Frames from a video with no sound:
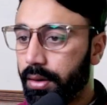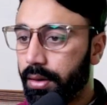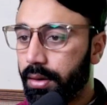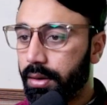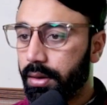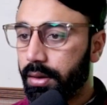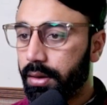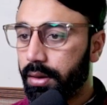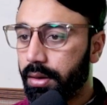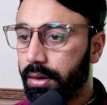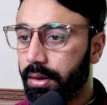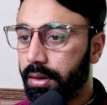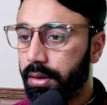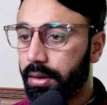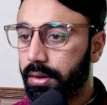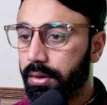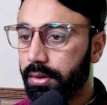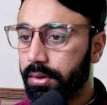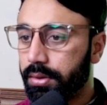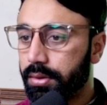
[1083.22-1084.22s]
and
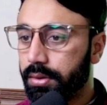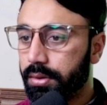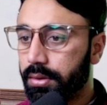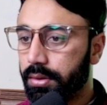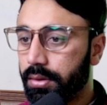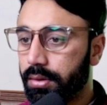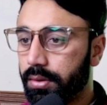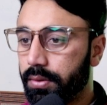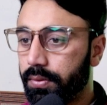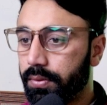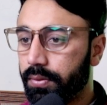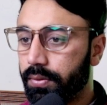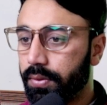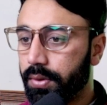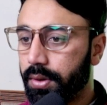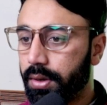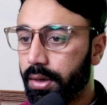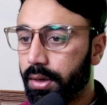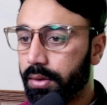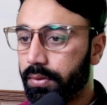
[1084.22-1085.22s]
we
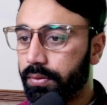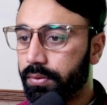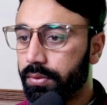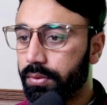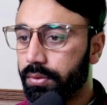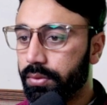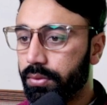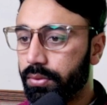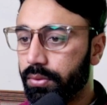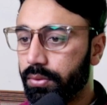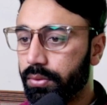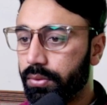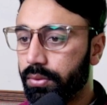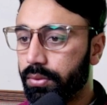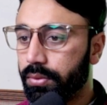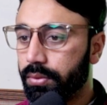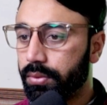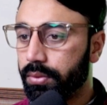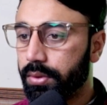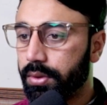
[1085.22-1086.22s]
have to
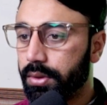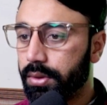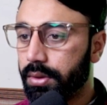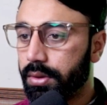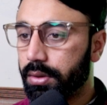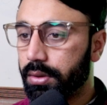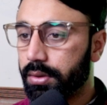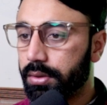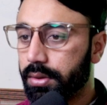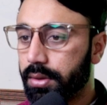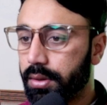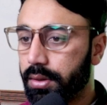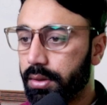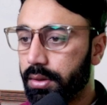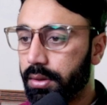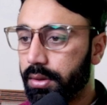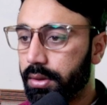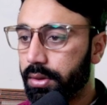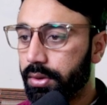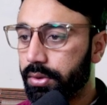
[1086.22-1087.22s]

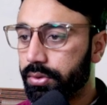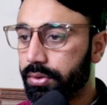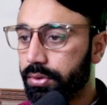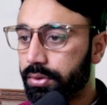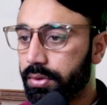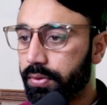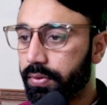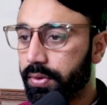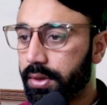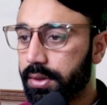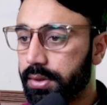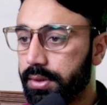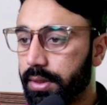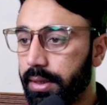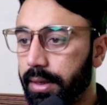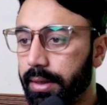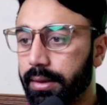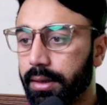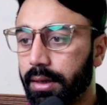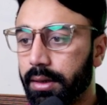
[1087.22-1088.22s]
issues to fix
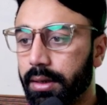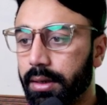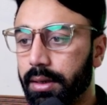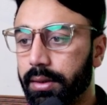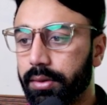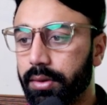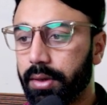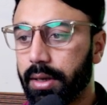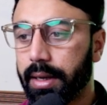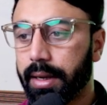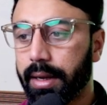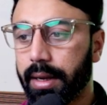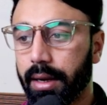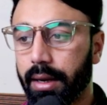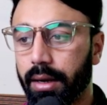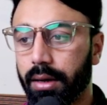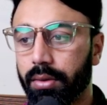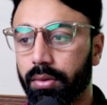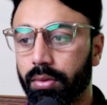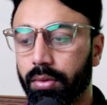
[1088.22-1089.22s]
internal trailing and
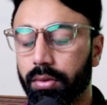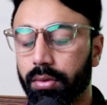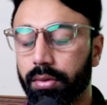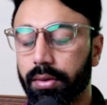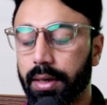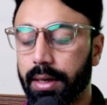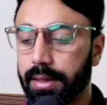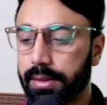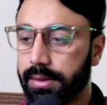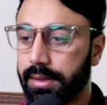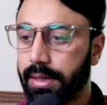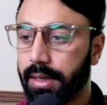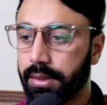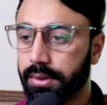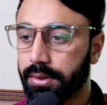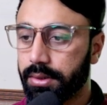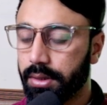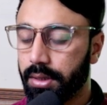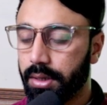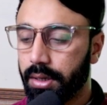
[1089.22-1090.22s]
non-trailing slash.
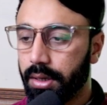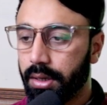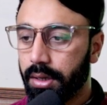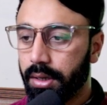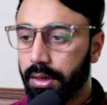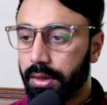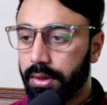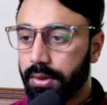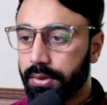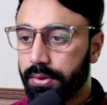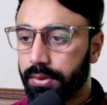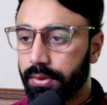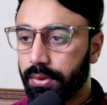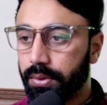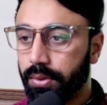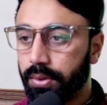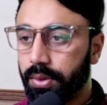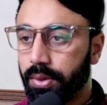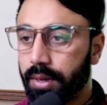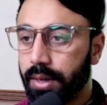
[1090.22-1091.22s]
So
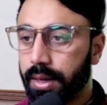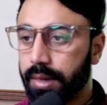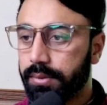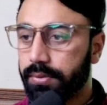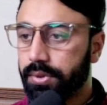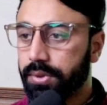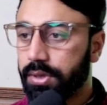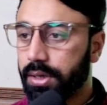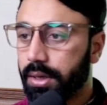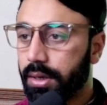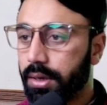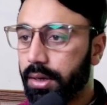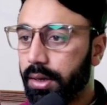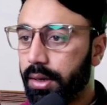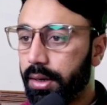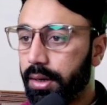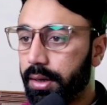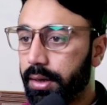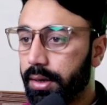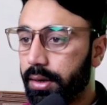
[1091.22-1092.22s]
as we checked
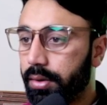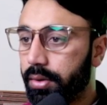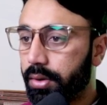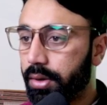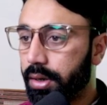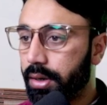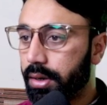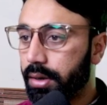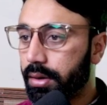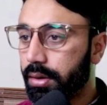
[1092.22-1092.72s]
earlier here,